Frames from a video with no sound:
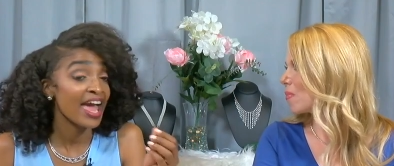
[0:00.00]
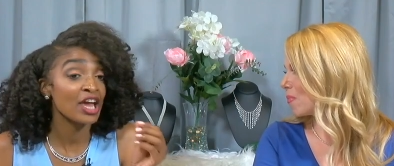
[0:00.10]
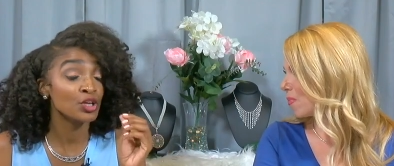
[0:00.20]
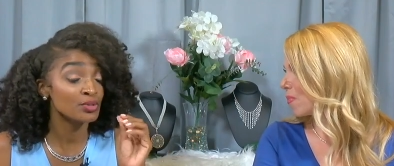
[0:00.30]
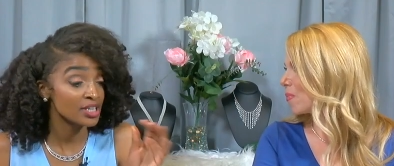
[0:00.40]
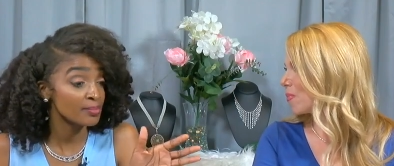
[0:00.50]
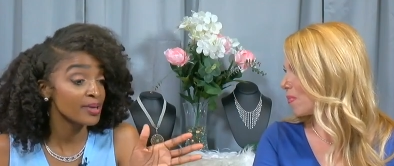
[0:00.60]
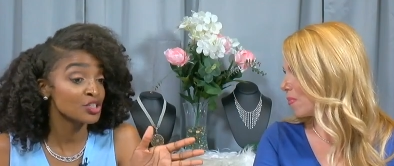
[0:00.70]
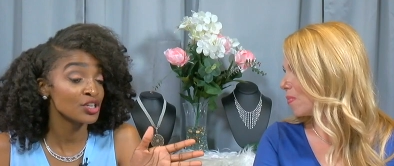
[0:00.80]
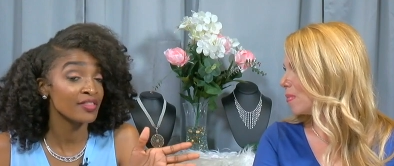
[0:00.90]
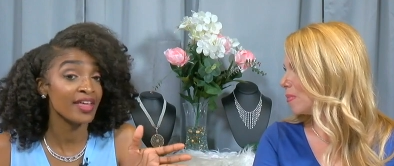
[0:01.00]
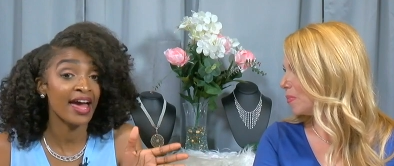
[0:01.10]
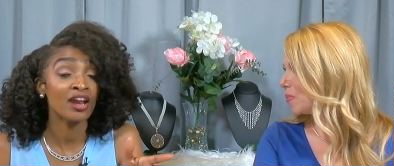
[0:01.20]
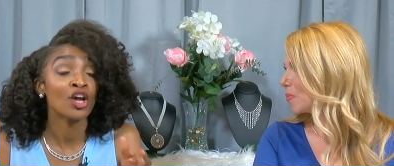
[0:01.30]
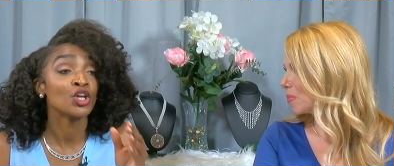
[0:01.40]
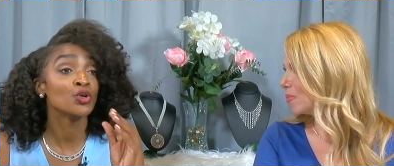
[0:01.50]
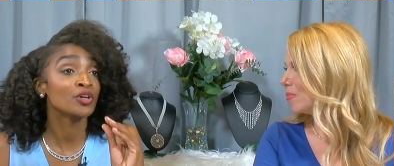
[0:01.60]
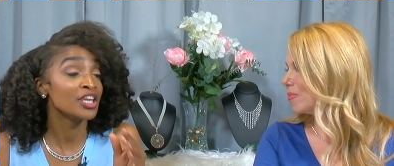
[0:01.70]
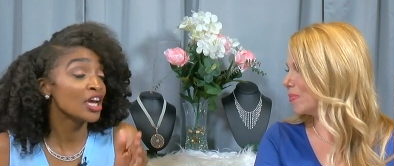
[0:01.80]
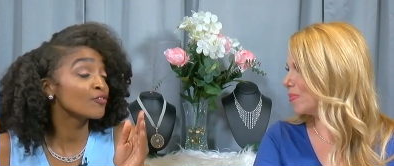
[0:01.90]
Speaker 1: And you did mention that you
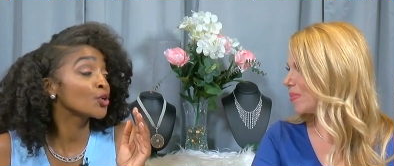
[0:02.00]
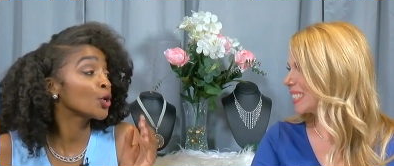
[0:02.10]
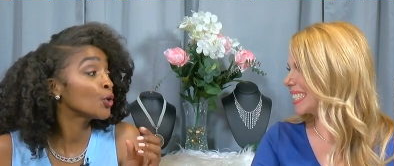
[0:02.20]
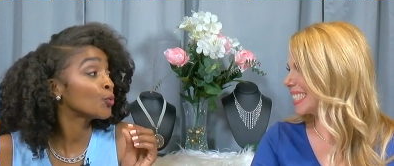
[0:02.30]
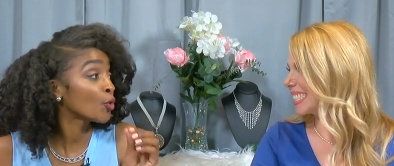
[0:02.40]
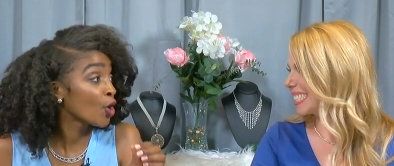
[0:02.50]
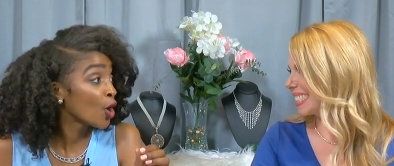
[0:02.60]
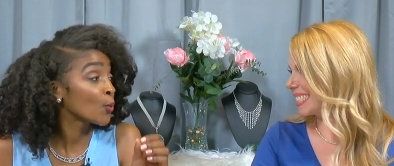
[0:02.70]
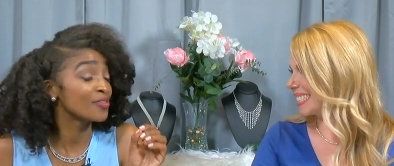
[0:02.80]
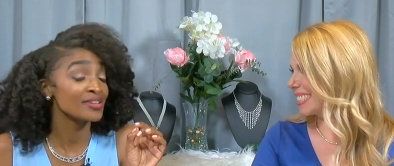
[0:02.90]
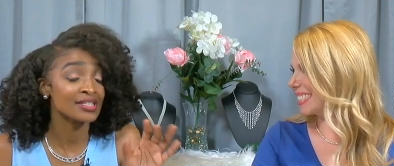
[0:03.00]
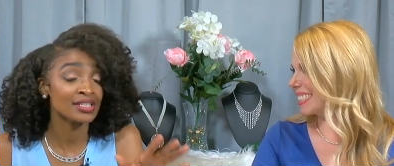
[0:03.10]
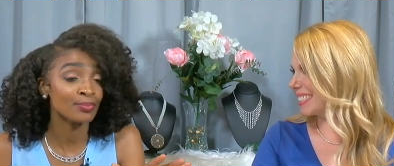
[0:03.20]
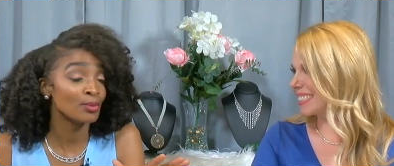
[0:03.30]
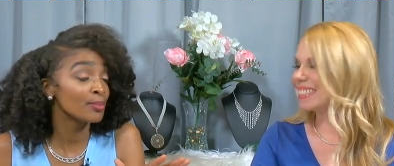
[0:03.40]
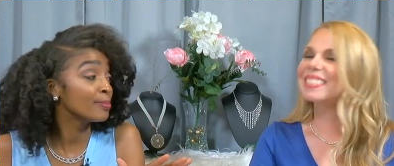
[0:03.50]
can never go wrong with a simple